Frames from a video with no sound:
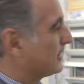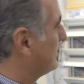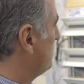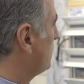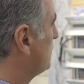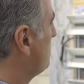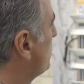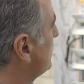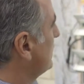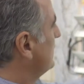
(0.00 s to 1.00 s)
the most
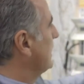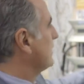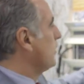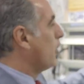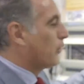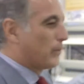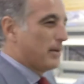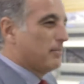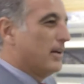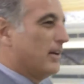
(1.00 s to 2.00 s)
important is that
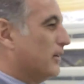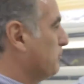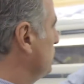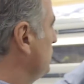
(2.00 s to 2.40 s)
hologram put